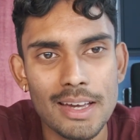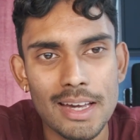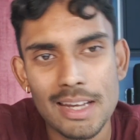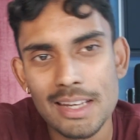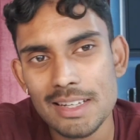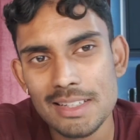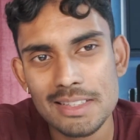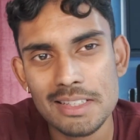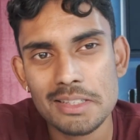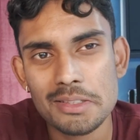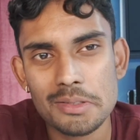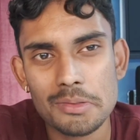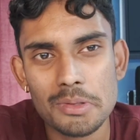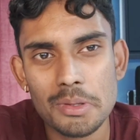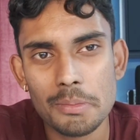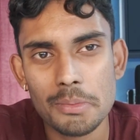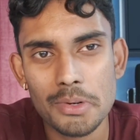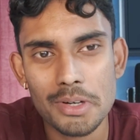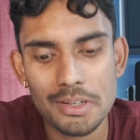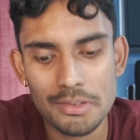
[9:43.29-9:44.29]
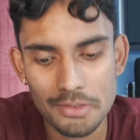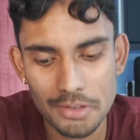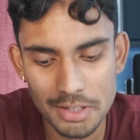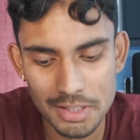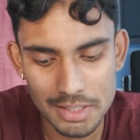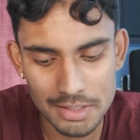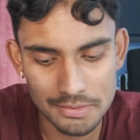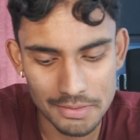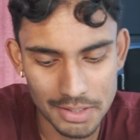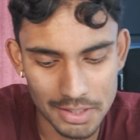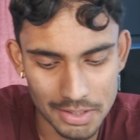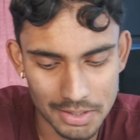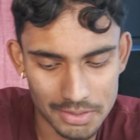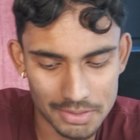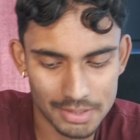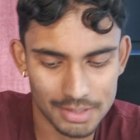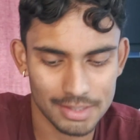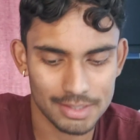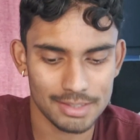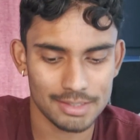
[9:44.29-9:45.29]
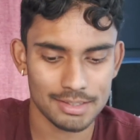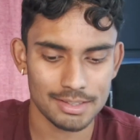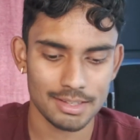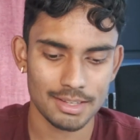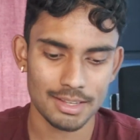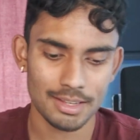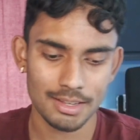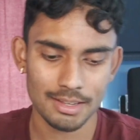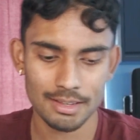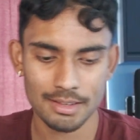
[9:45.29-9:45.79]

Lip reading: I guess that's what the point of all these videos is.